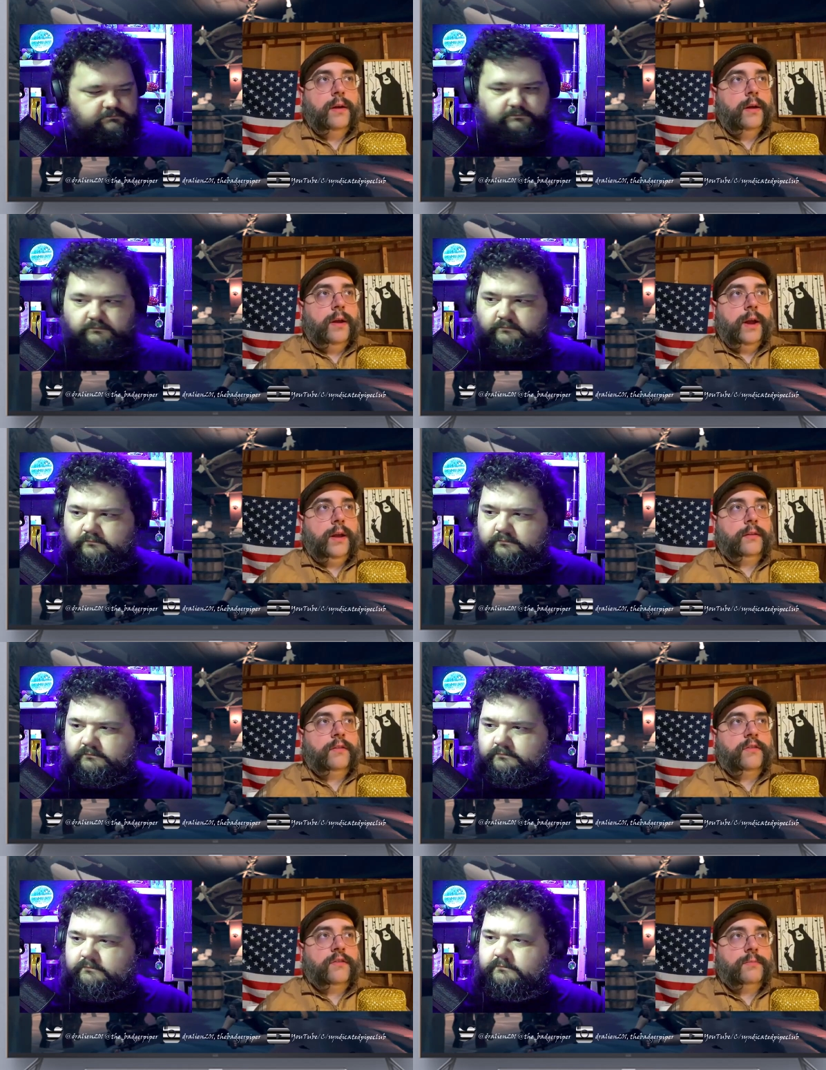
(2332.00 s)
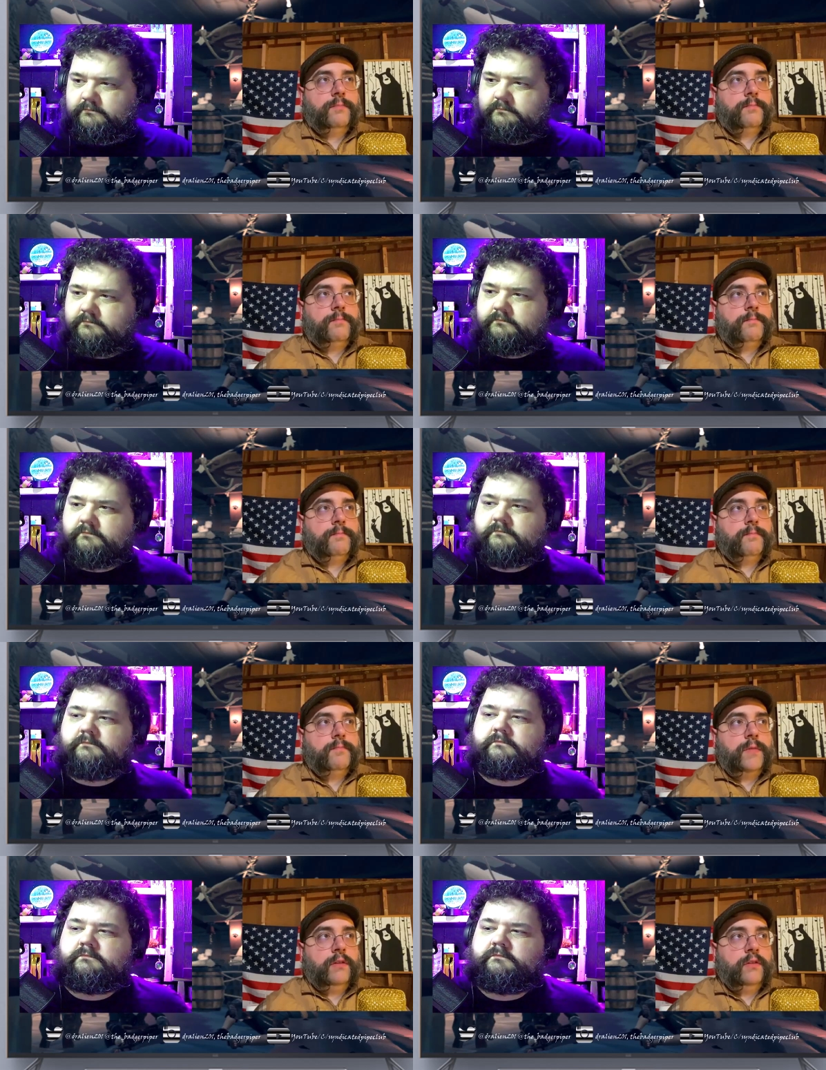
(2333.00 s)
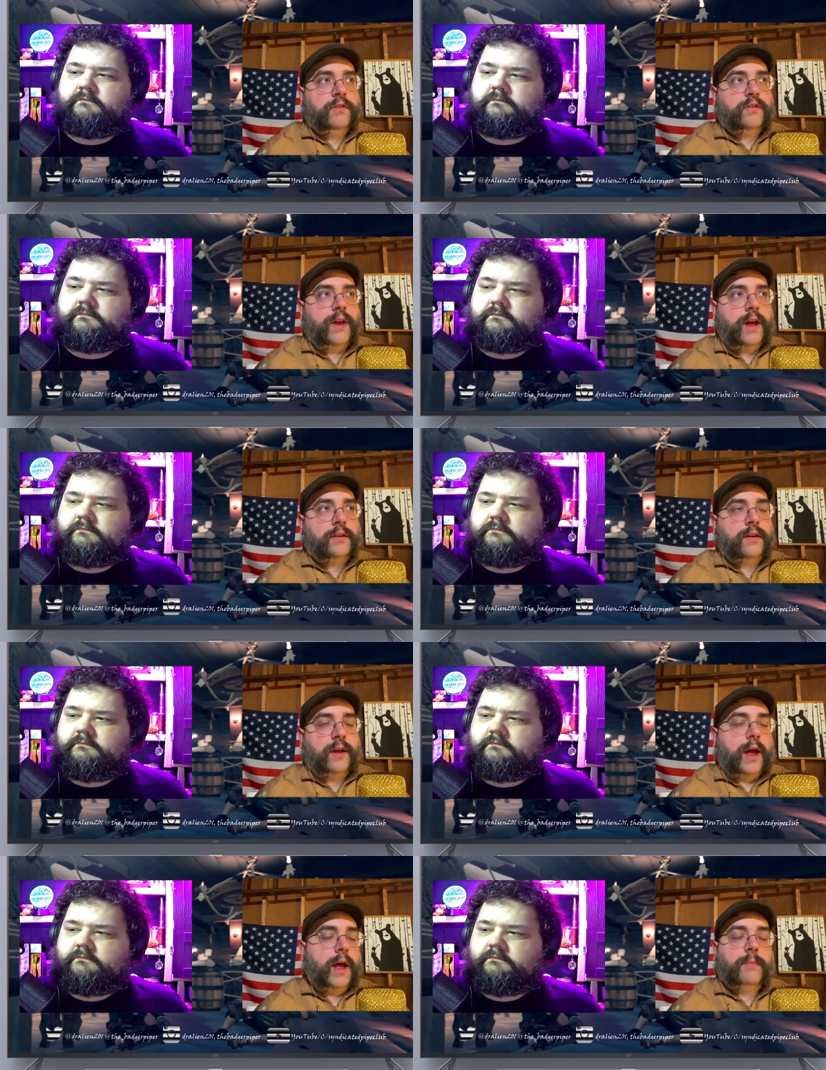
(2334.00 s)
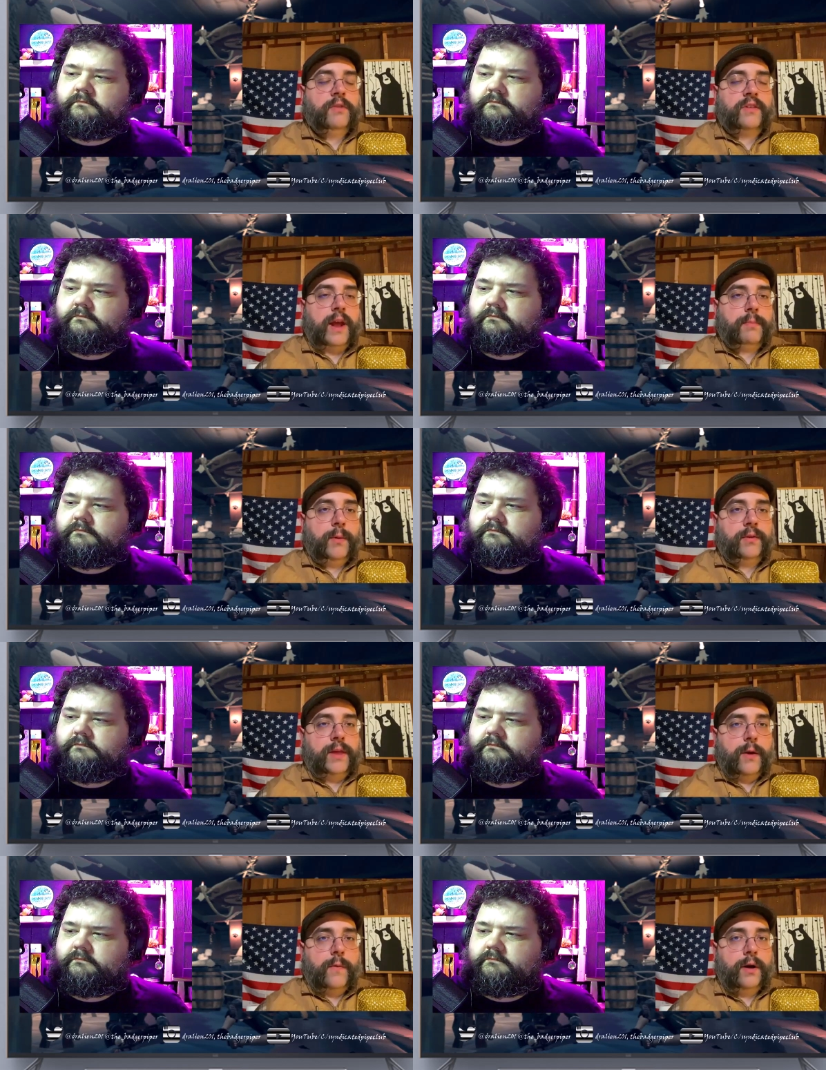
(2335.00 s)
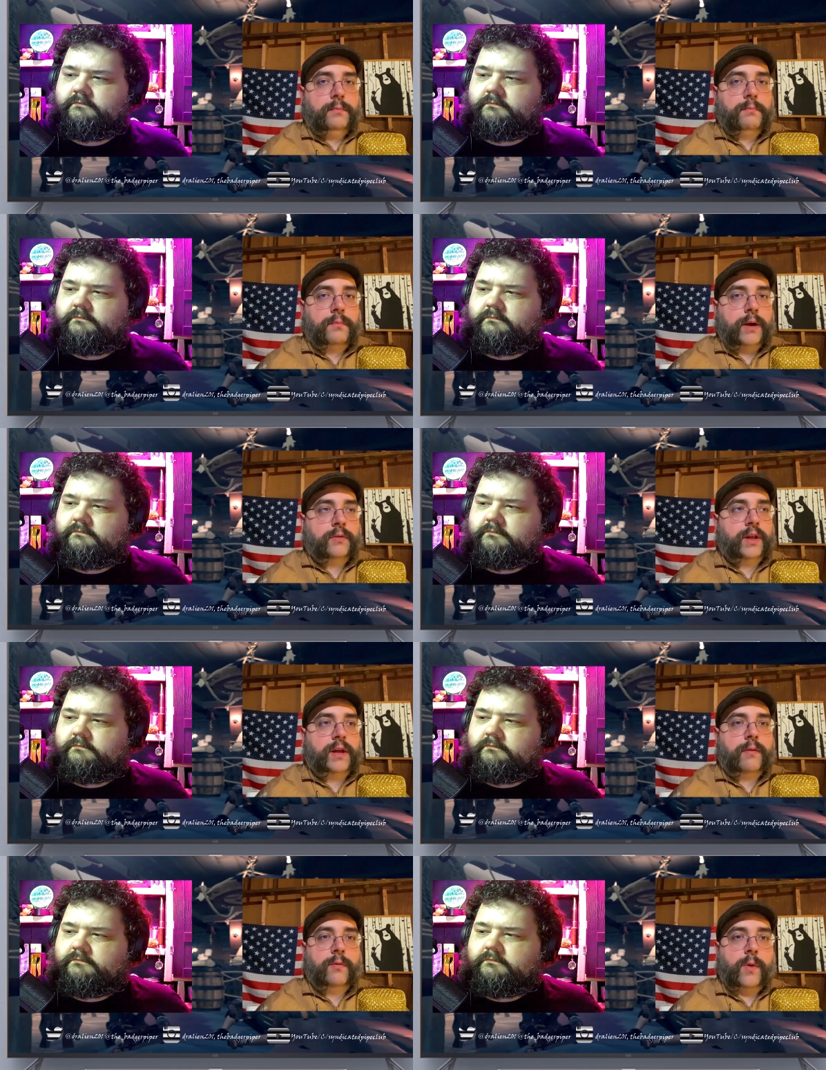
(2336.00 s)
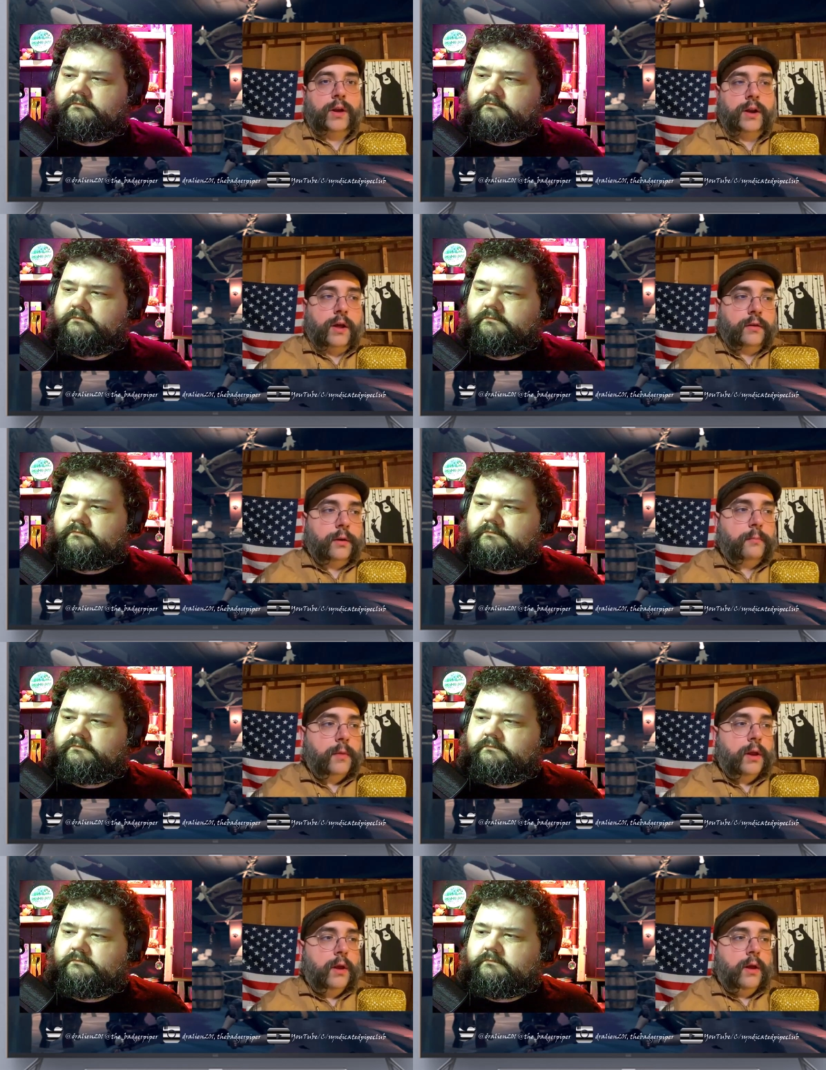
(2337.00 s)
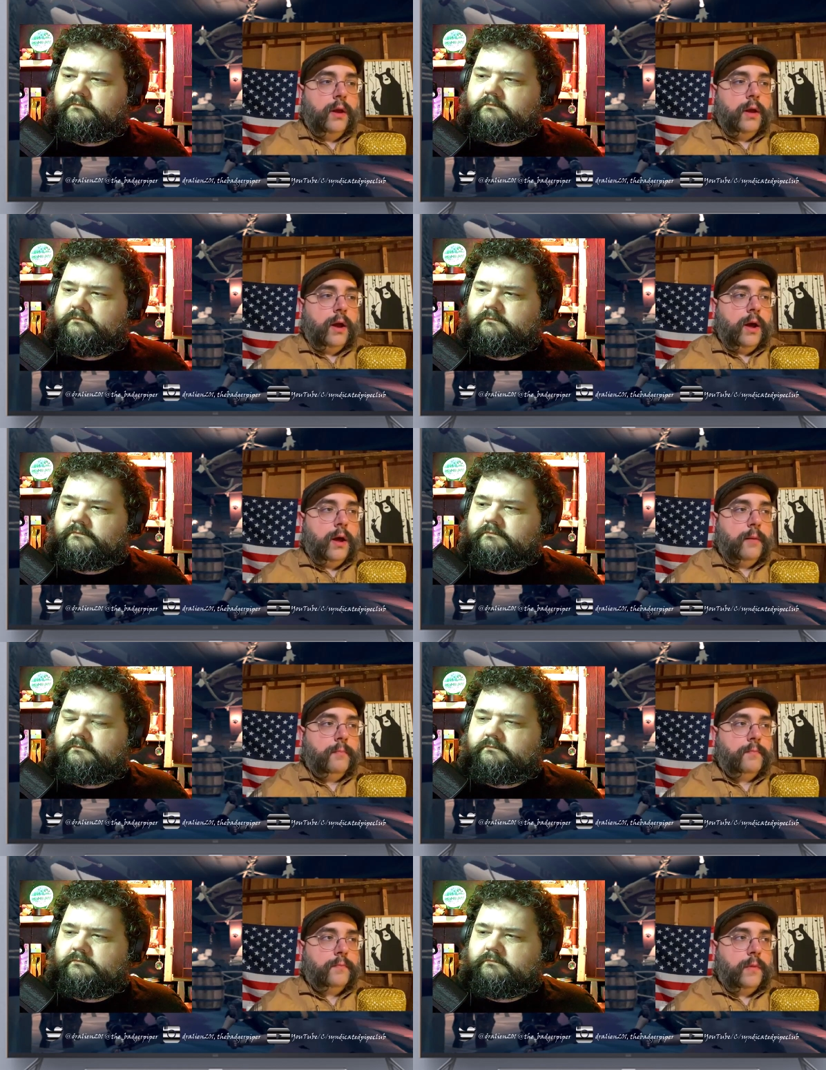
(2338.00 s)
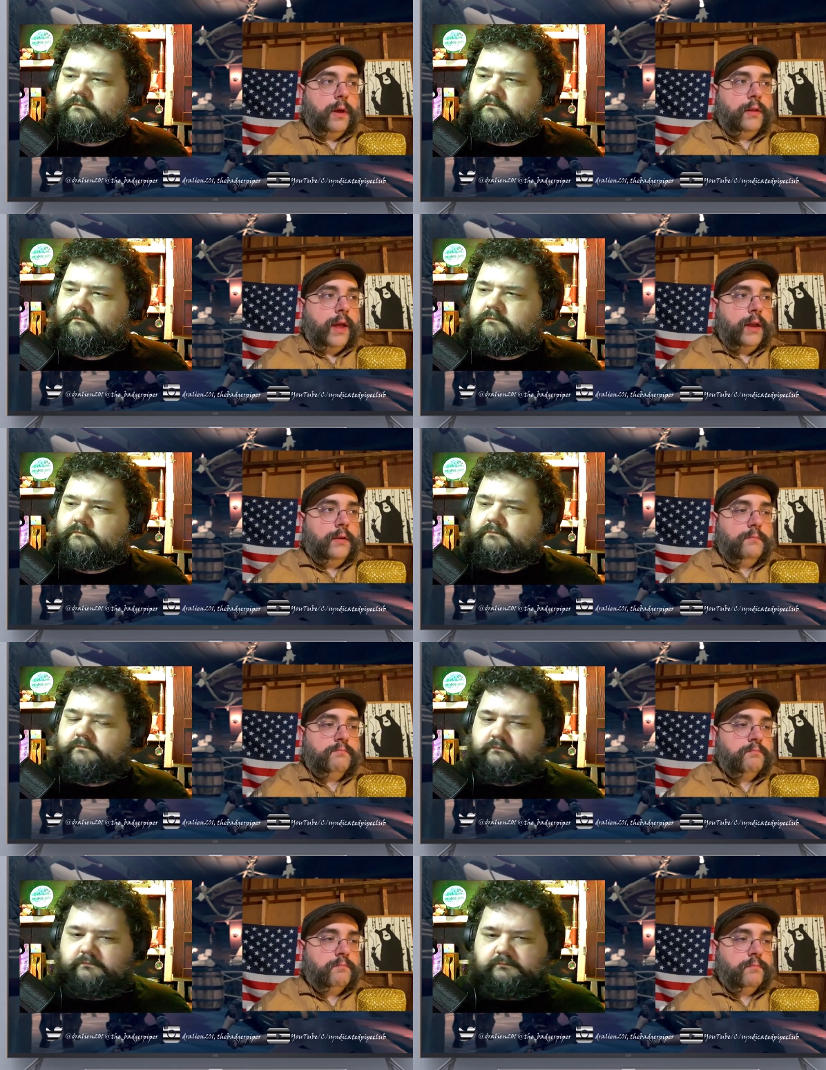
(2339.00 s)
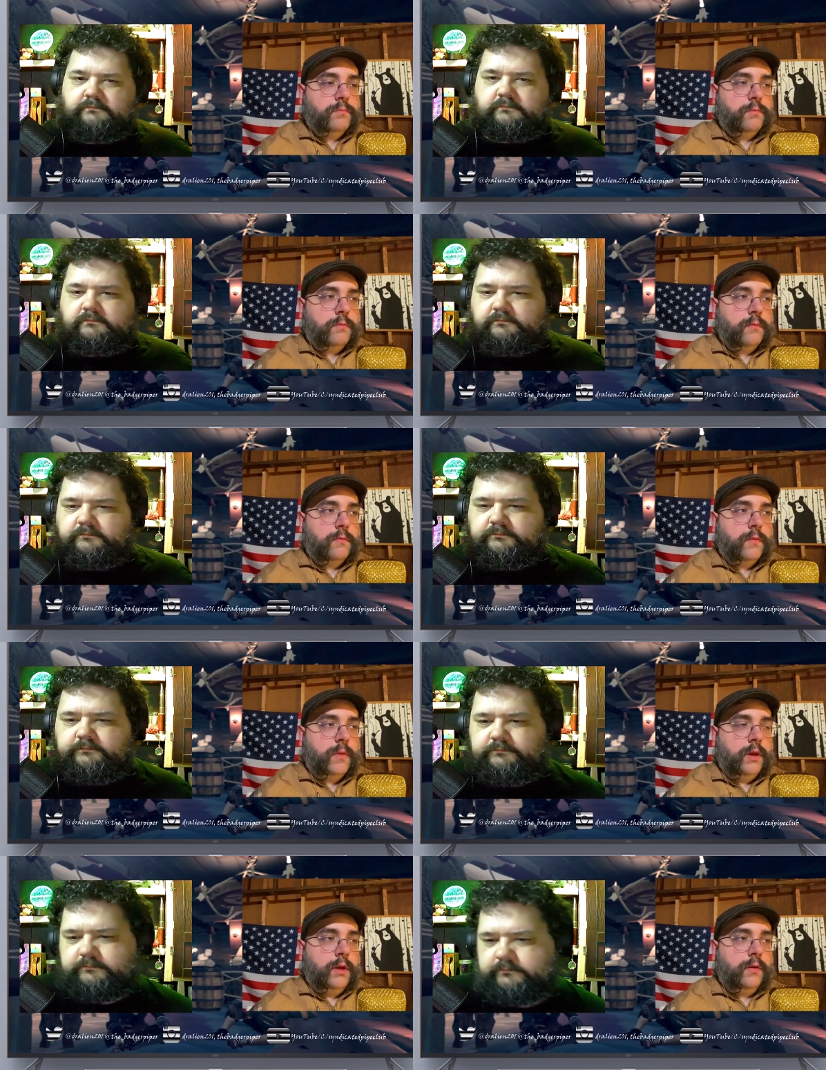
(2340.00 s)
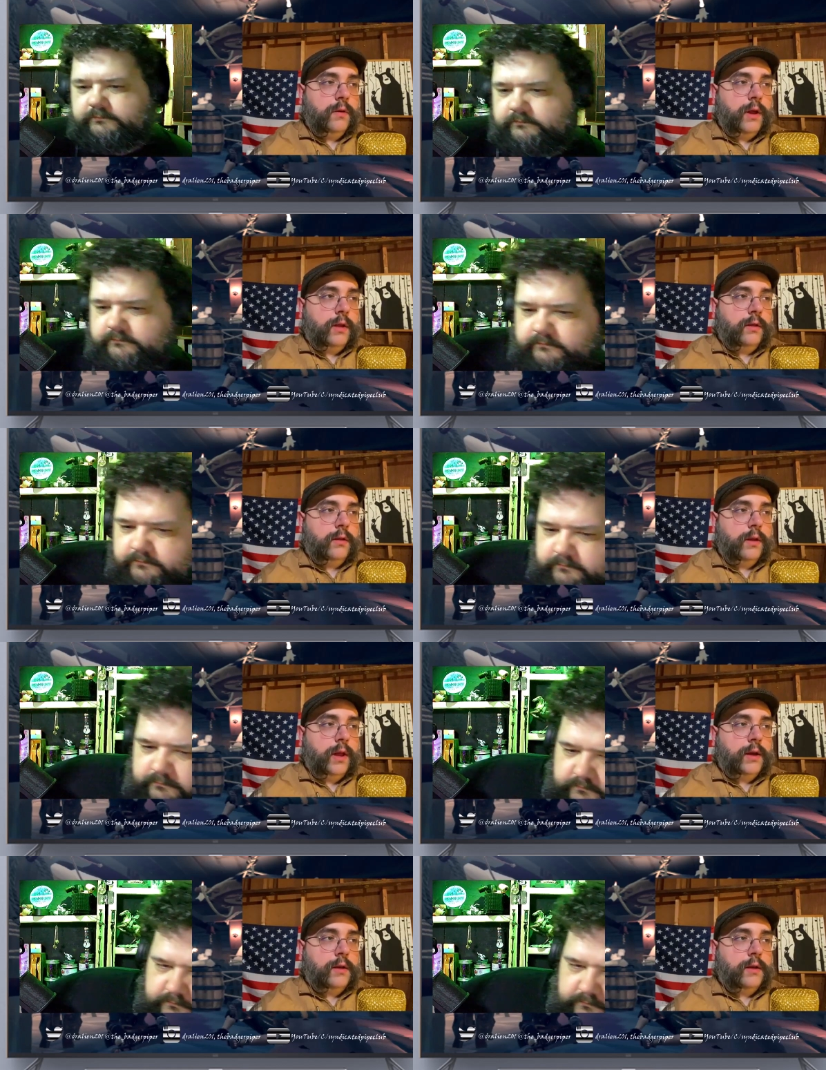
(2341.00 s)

Speaker 1: it's just not. Uh, I, am just happy with that one. I don't think I would want another. Um, and then, you know, like